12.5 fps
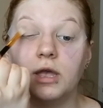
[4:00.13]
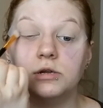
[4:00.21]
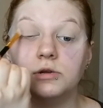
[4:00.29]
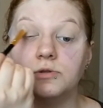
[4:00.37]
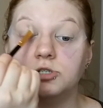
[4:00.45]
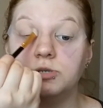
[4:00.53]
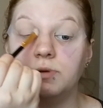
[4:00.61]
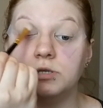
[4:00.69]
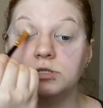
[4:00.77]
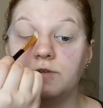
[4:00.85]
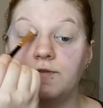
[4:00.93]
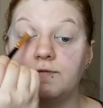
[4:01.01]
in Canada, the shipping
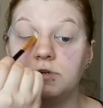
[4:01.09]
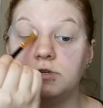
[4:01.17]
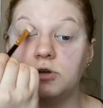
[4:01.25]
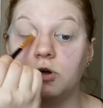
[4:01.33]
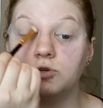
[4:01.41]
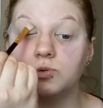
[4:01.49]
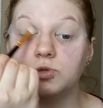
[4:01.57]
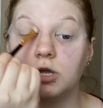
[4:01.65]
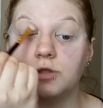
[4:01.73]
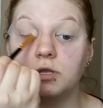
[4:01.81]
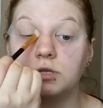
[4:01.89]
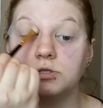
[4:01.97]
is like $15, which
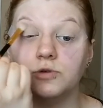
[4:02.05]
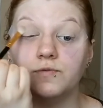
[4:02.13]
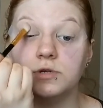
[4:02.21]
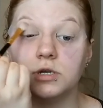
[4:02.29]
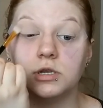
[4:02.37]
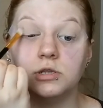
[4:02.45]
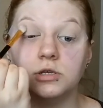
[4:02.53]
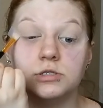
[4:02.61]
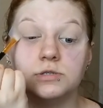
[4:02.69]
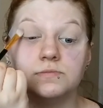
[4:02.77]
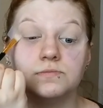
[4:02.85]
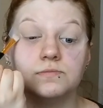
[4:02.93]
I think is a little
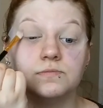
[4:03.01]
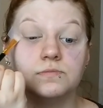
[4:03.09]
ridiculous.